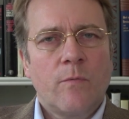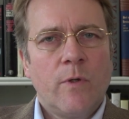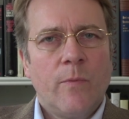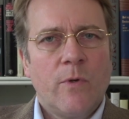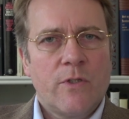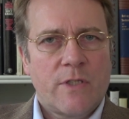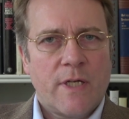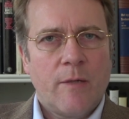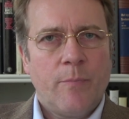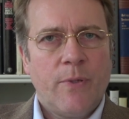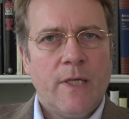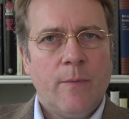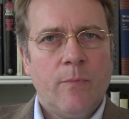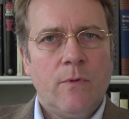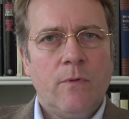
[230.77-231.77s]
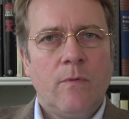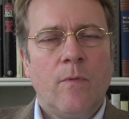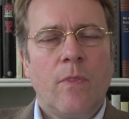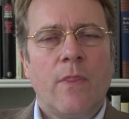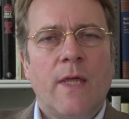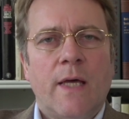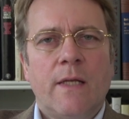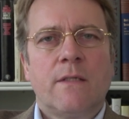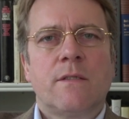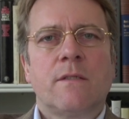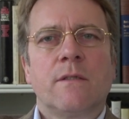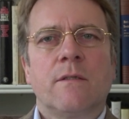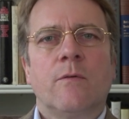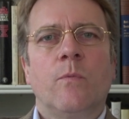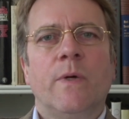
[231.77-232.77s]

we were 10 people that